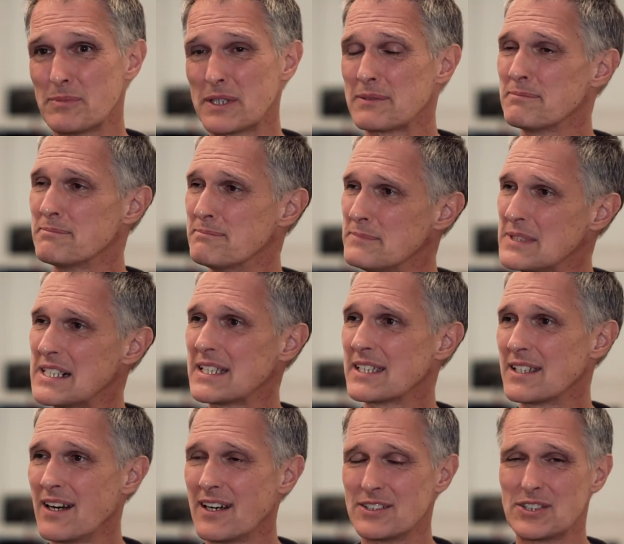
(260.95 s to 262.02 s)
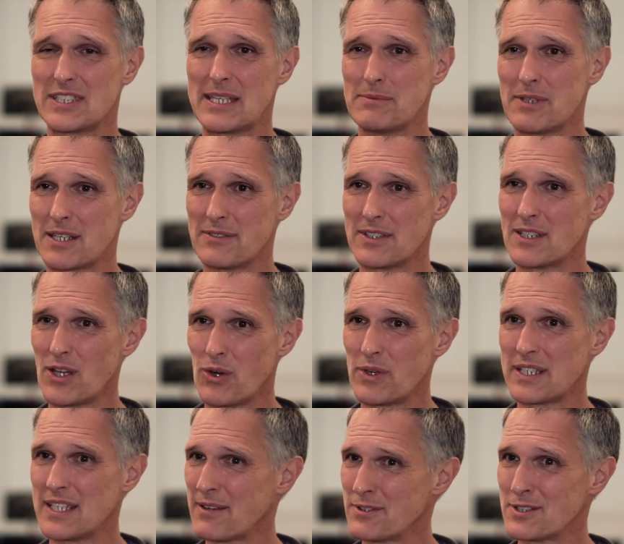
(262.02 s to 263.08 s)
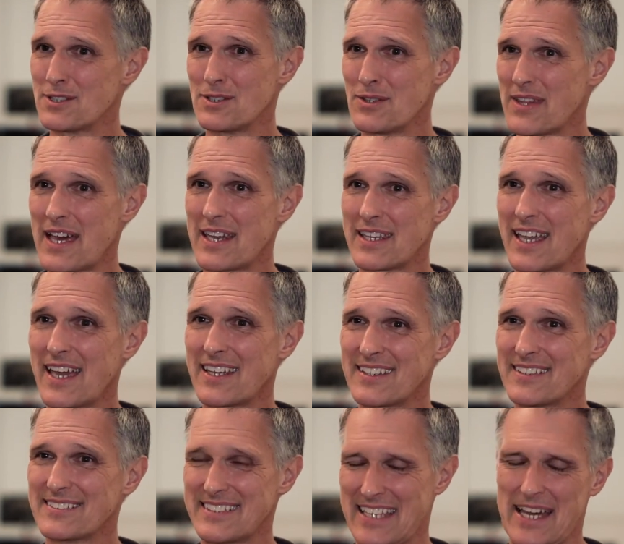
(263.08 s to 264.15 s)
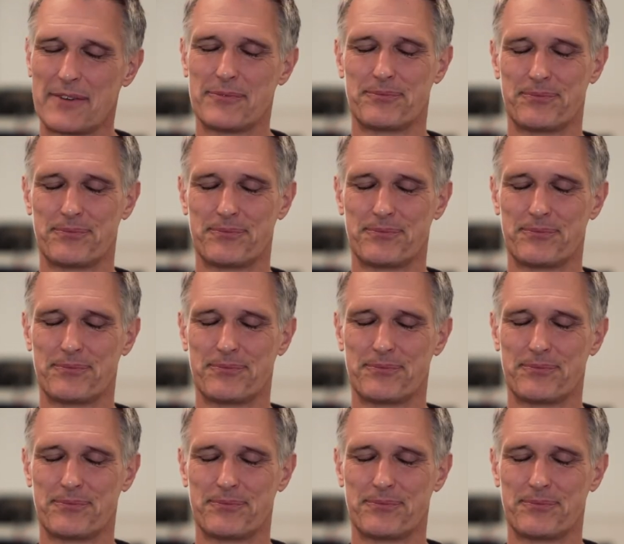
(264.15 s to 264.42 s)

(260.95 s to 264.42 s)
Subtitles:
but my God, you came out of it knowing never to do that again. Yeah.